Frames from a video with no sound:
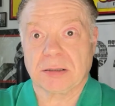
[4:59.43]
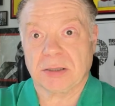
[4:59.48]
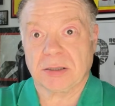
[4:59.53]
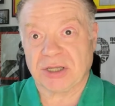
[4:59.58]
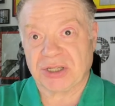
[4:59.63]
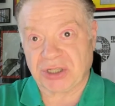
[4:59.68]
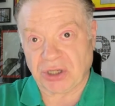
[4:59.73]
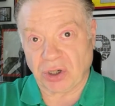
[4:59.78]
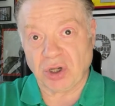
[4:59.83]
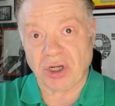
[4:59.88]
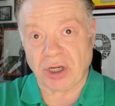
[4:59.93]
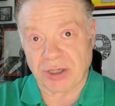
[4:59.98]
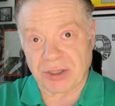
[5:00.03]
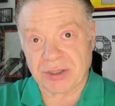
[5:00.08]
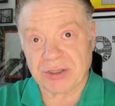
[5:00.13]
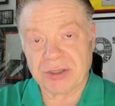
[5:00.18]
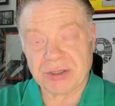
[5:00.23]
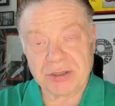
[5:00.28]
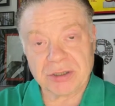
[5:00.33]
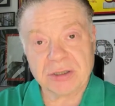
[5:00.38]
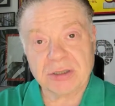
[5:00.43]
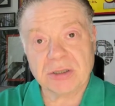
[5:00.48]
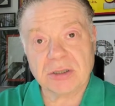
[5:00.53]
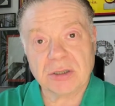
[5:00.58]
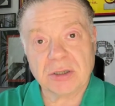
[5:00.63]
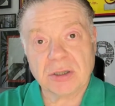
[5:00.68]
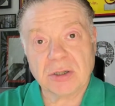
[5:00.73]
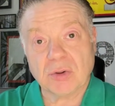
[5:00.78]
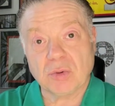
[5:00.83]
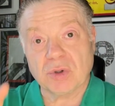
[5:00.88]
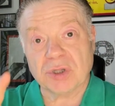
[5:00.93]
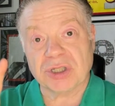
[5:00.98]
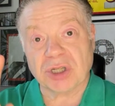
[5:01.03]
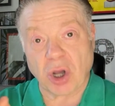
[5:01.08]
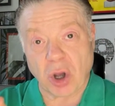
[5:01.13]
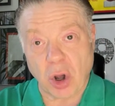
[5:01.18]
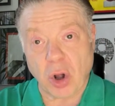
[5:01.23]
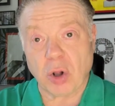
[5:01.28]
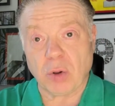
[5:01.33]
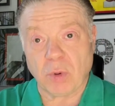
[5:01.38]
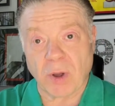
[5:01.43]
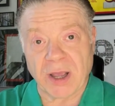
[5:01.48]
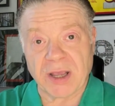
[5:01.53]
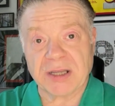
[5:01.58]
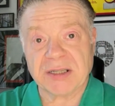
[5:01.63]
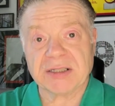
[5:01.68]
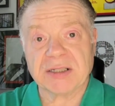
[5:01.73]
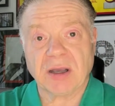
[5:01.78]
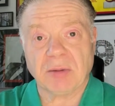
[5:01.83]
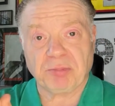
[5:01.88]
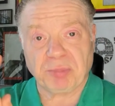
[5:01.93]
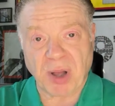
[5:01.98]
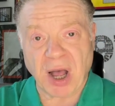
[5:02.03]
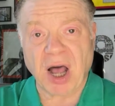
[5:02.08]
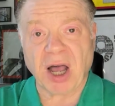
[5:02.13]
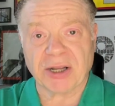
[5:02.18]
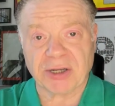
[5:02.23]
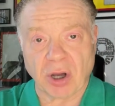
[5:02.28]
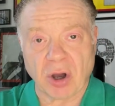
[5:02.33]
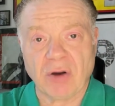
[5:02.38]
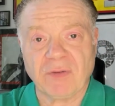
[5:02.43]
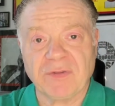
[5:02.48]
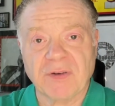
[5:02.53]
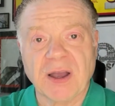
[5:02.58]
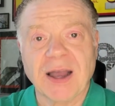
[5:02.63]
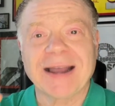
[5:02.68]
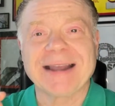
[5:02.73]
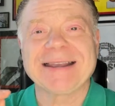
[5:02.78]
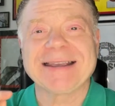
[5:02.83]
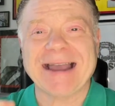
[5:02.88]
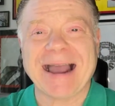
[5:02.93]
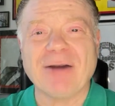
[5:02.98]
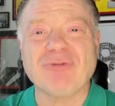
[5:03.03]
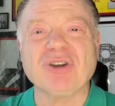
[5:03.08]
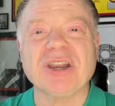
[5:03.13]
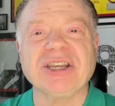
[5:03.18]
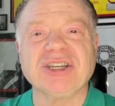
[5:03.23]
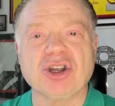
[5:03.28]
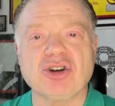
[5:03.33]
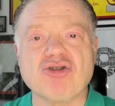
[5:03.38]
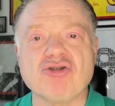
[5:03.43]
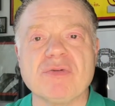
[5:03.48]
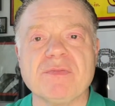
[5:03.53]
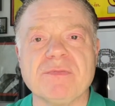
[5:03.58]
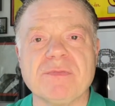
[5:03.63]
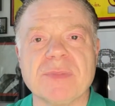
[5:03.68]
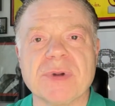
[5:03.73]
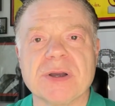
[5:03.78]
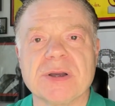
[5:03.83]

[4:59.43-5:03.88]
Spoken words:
Sunderland was always part of County Durham.